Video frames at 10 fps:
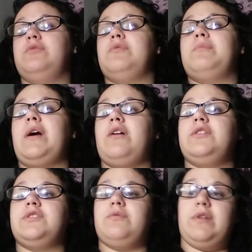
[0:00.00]
you might
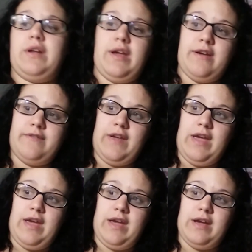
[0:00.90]
also want to have
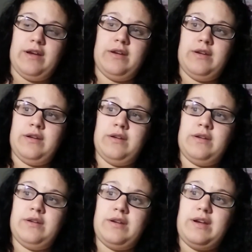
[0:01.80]
a,
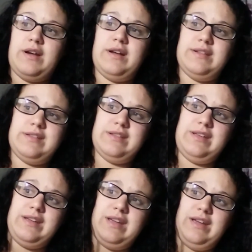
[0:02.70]
it's
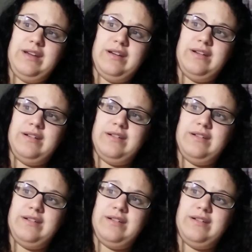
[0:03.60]
leaking,